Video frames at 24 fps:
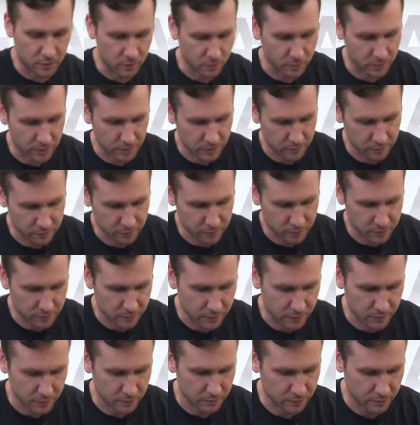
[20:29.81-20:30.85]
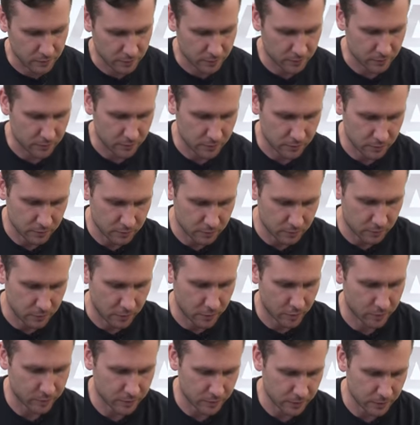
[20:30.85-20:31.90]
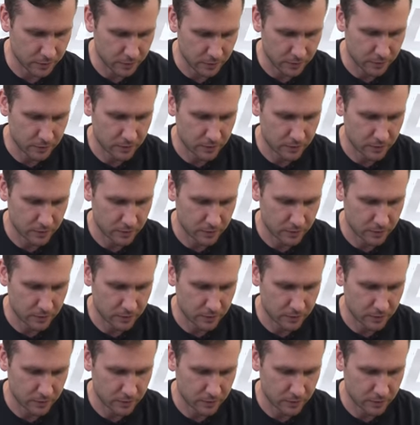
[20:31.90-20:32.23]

the weave is like the carbon